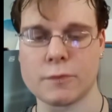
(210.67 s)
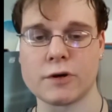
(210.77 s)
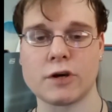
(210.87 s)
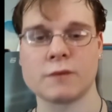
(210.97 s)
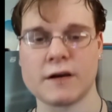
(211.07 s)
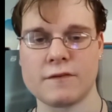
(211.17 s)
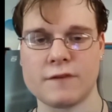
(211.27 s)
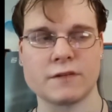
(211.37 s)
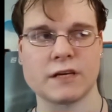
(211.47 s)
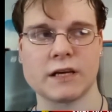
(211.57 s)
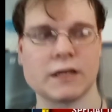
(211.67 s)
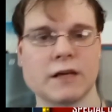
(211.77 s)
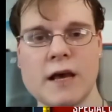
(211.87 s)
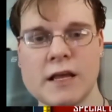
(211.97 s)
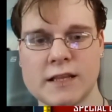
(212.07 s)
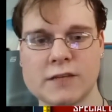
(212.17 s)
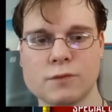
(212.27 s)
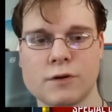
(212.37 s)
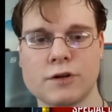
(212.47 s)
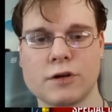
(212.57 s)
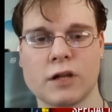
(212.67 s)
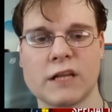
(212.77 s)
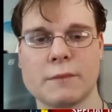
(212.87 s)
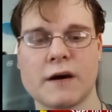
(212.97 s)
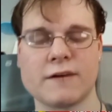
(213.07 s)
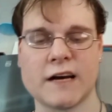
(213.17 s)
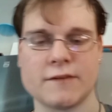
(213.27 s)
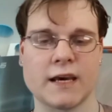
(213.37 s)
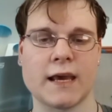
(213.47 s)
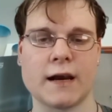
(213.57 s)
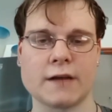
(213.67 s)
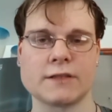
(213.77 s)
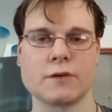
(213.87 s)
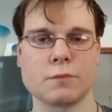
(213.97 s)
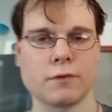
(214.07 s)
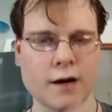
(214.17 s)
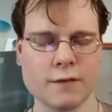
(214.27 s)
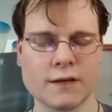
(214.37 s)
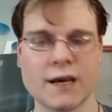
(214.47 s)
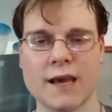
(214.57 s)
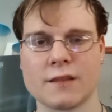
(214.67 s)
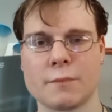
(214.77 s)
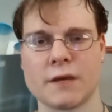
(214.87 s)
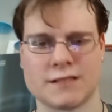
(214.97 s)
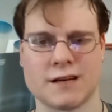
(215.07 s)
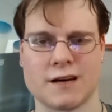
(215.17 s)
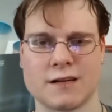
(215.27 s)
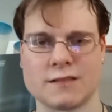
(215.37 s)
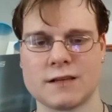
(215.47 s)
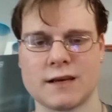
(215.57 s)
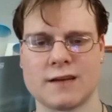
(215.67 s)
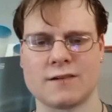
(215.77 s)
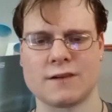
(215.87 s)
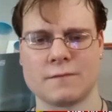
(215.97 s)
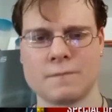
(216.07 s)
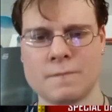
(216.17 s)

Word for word: But you can buy 15. This one you can only buy five, and I guarantee you probably ain't the best odds. I don't know.